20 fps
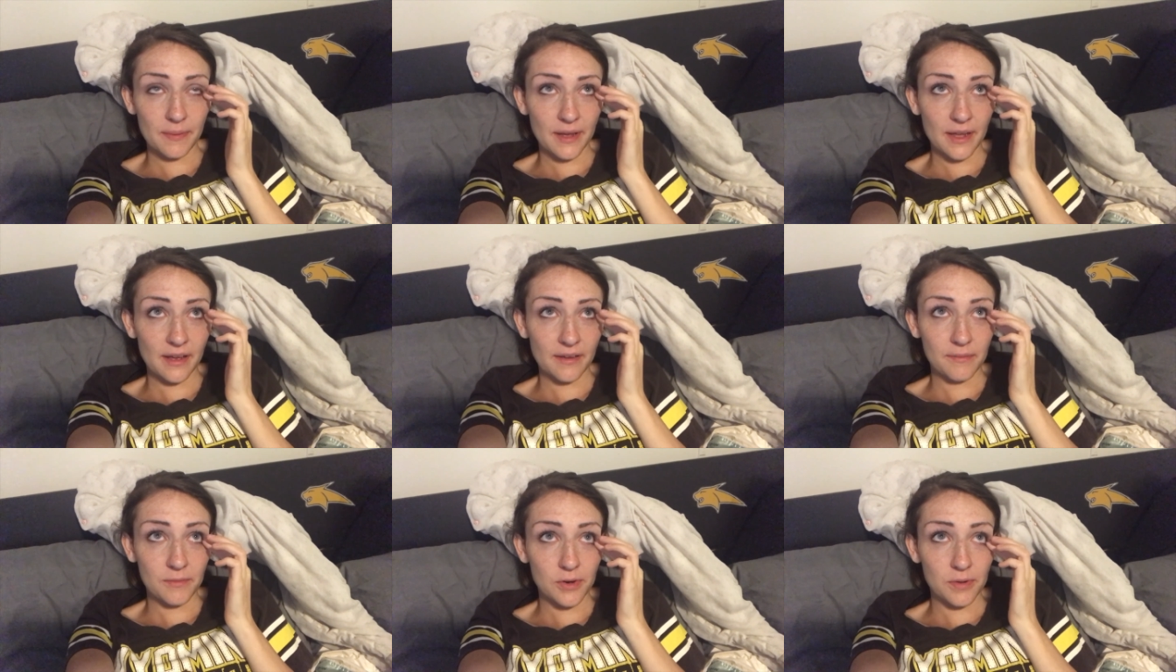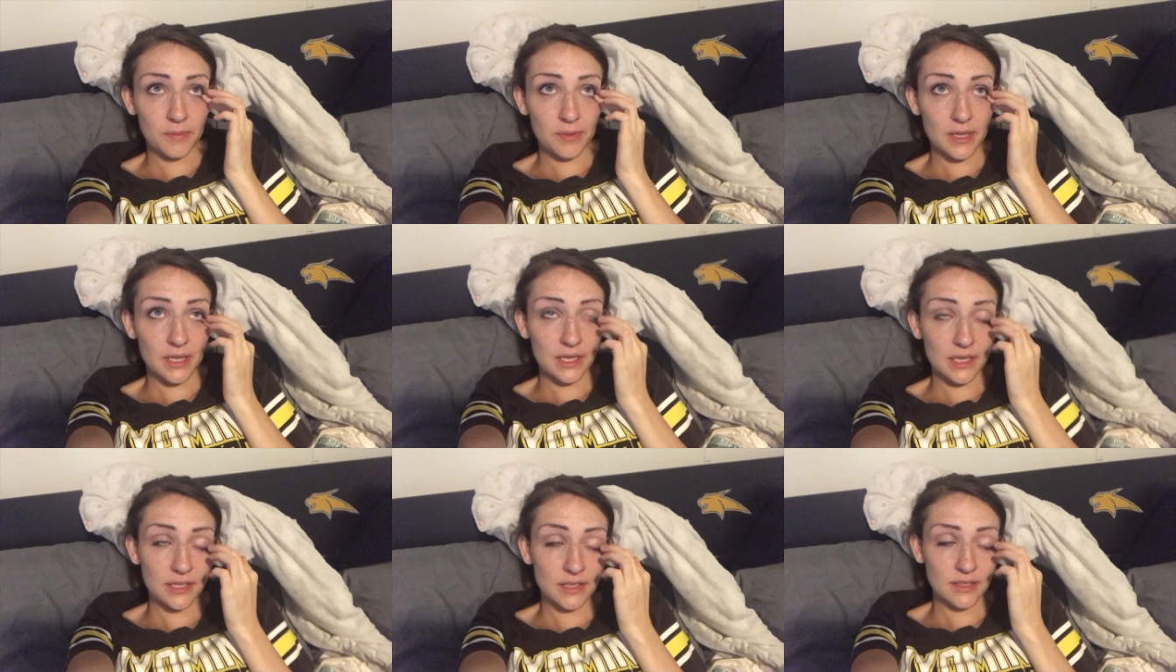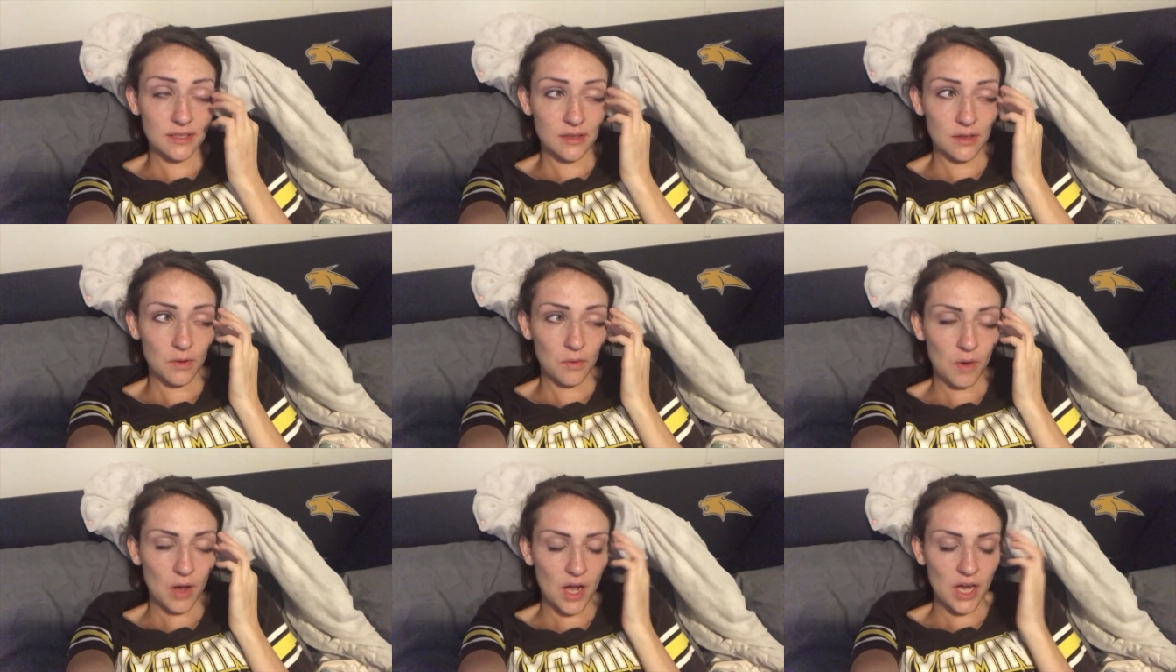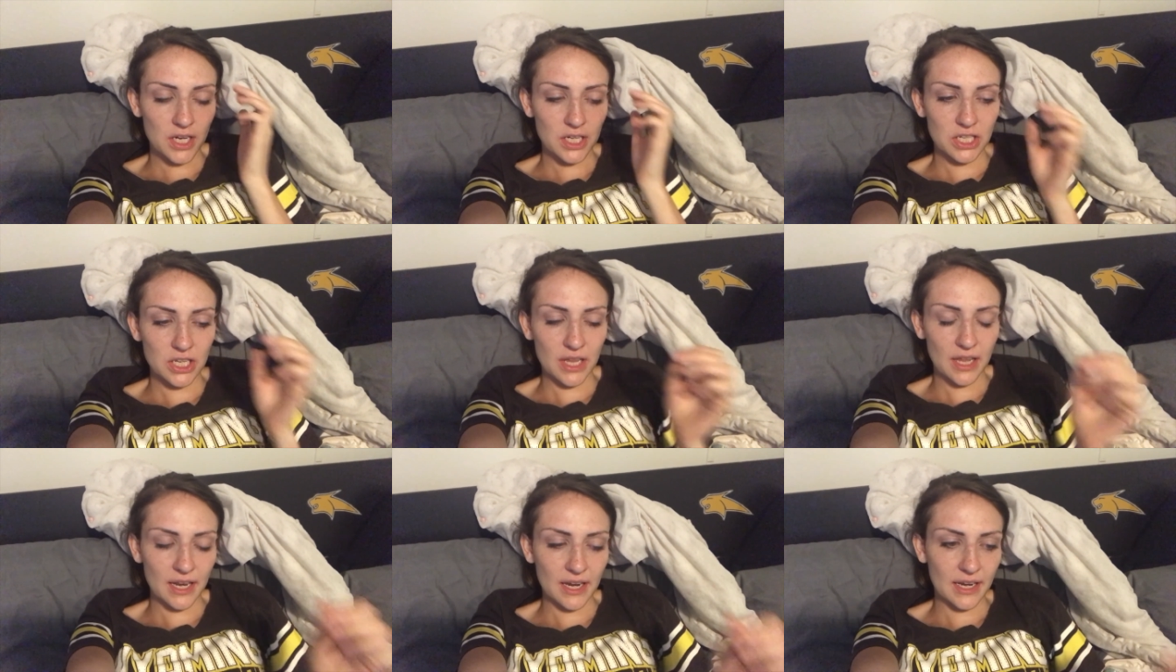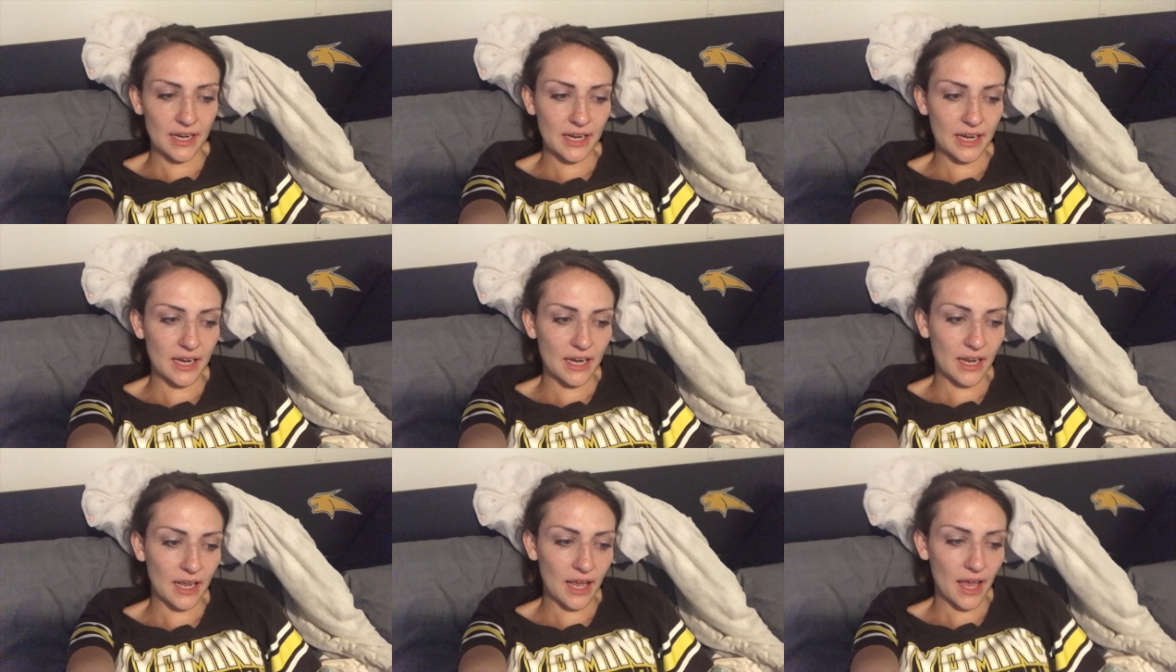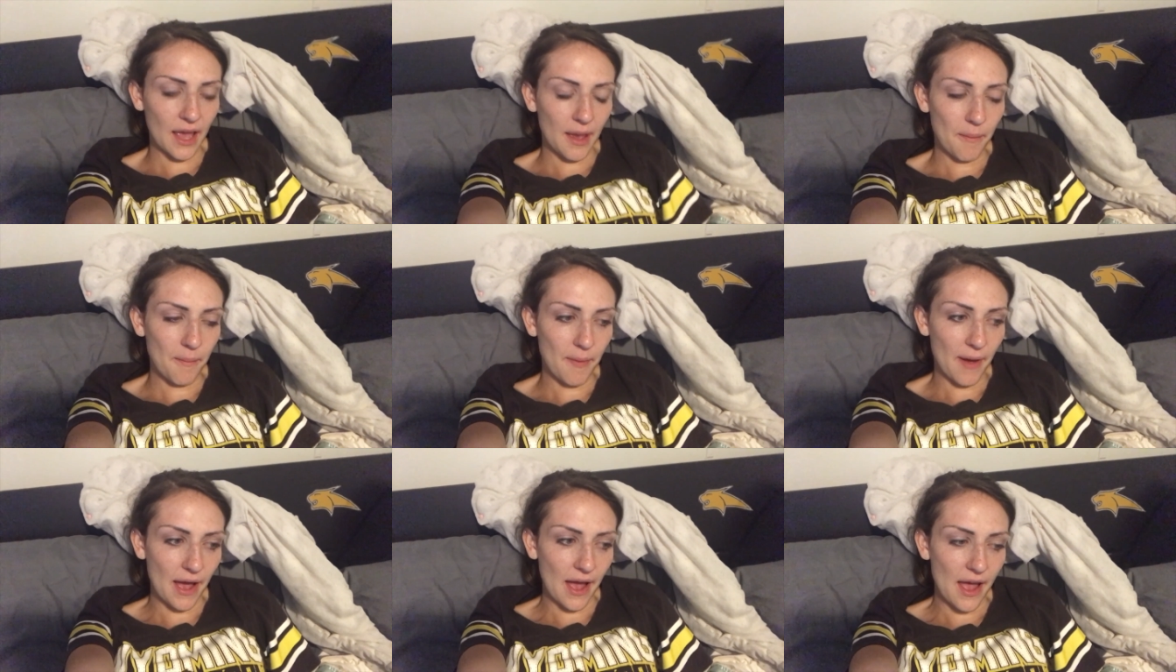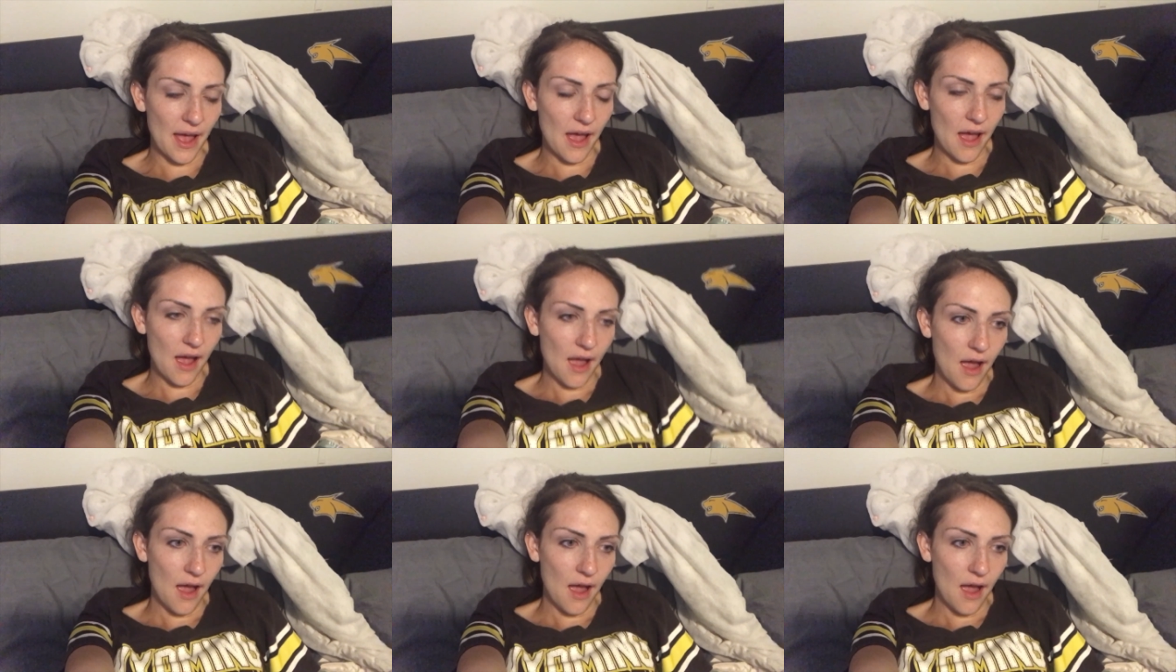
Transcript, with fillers: I have more blankets in the wash that I need to get, but